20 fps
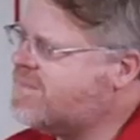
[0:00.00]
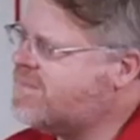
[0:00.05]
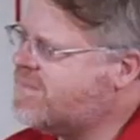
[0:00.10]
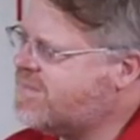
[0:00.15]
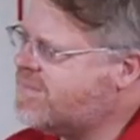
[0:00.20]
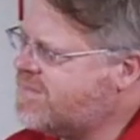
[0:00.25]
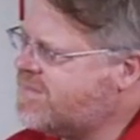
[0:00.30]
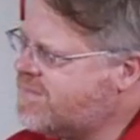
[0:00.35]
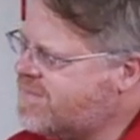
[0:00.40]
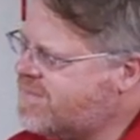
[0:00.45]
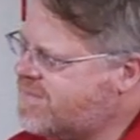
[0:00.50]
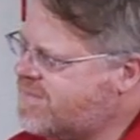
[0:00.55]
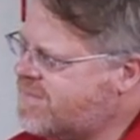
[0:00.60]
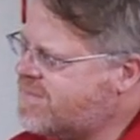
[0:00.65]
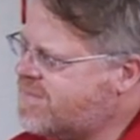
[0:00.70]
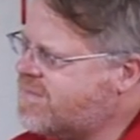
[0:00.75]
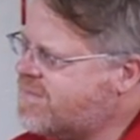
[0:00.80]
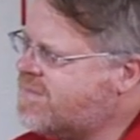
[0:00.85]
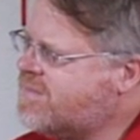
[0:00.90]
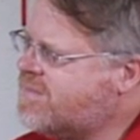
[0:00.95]

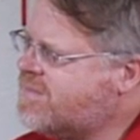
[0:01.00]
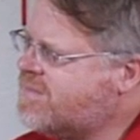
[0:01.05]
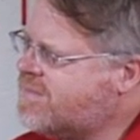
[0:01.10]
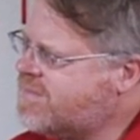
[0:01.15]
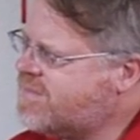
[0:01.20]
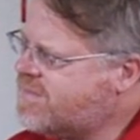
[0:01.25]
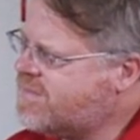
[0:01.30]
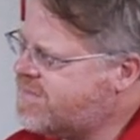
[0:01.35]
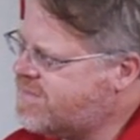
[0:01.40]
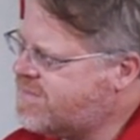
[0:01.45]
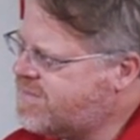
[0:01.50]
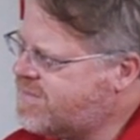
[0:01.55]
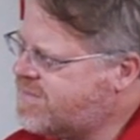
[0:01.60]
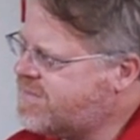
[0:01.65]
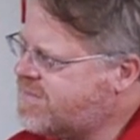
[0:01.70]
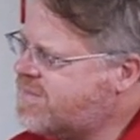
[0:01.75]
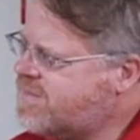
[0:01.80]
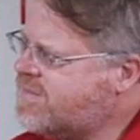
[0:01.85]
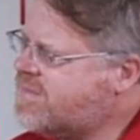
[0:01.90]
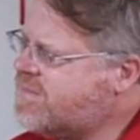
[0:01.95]

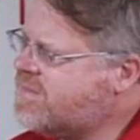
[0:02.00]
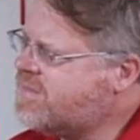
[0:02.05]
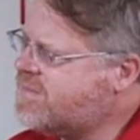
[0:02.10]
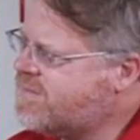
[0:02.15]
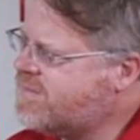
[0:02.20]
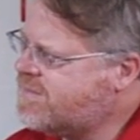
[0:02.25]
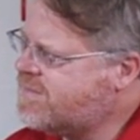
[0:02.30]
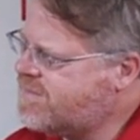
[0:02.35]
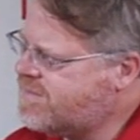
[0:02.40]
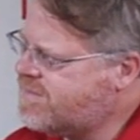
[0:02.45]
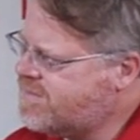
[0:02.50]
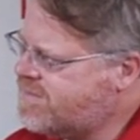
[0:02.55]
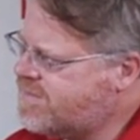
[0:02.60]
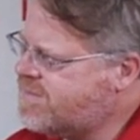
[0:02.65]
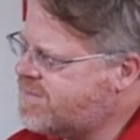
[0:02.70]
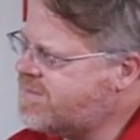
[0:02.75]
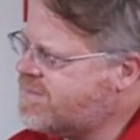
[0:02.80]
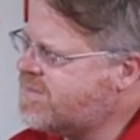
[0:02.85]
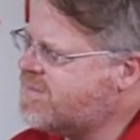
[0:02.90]
This person isn't speaking.